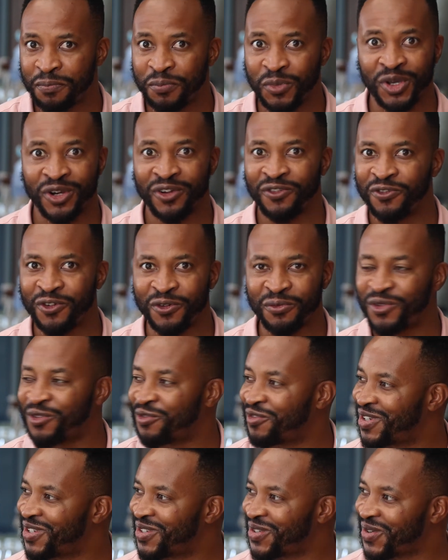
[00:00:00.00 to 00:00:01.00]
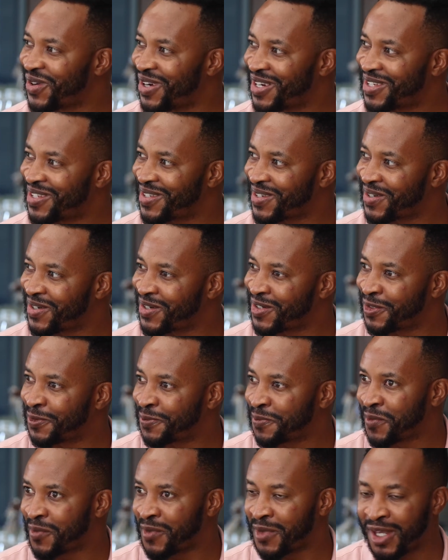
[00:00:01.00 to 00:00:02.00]
Beautiful movie to watch. So
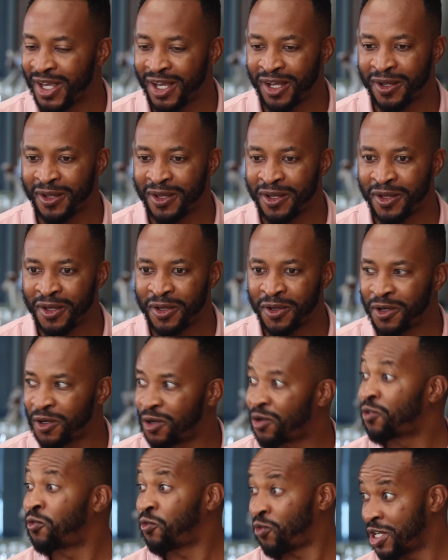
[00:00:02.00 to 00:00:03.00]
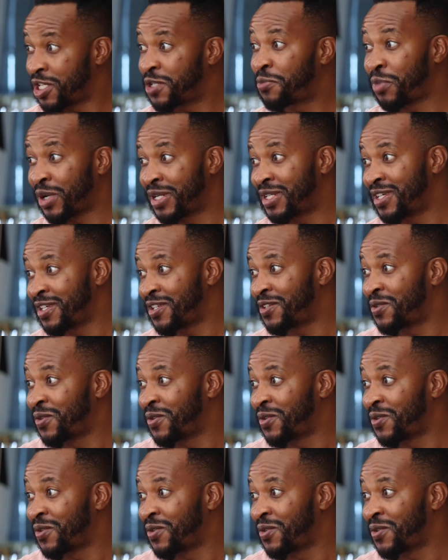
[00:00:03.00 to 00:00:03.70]
yeah, a lot of watch parties